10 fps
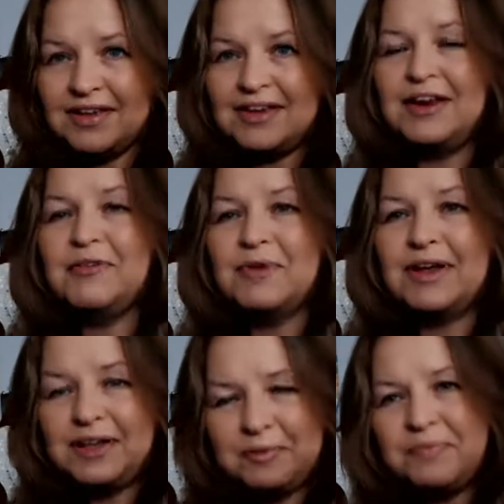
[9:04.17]
getting
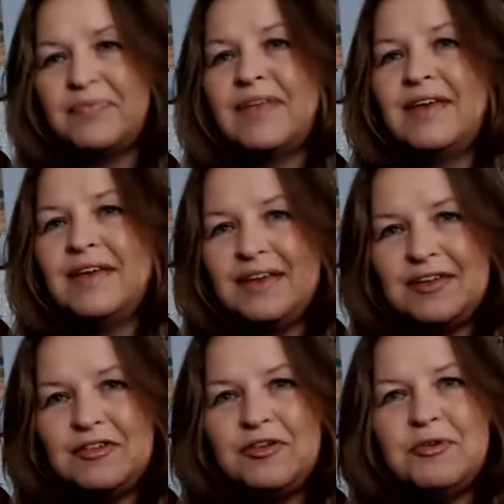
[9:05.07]
ready
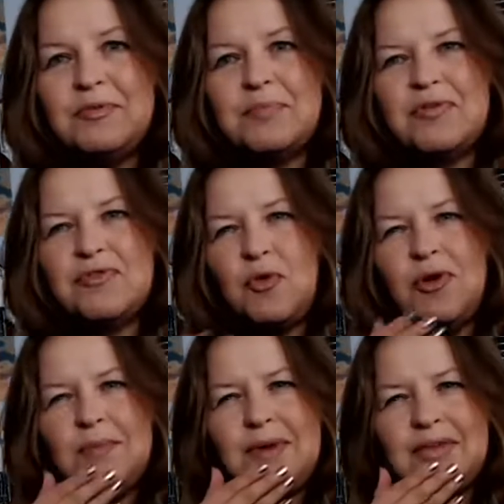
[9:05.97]
to
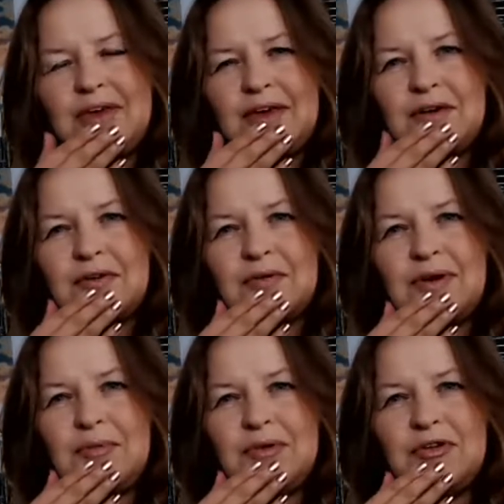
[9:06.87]
perform, I think,
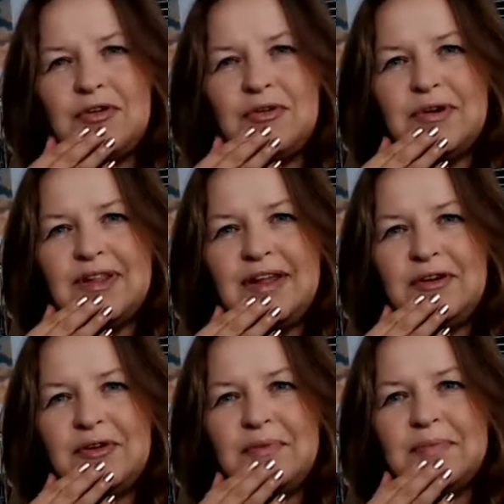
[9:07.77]
right? With your
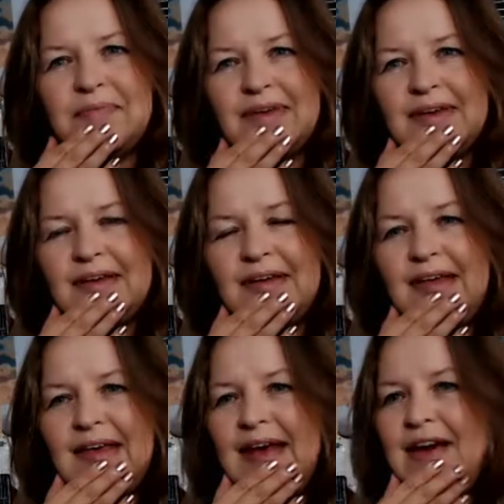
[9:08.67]
ukulele group? Yeah.
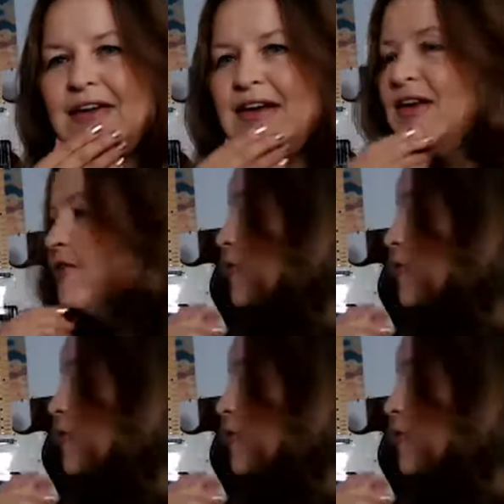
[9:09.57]
How did it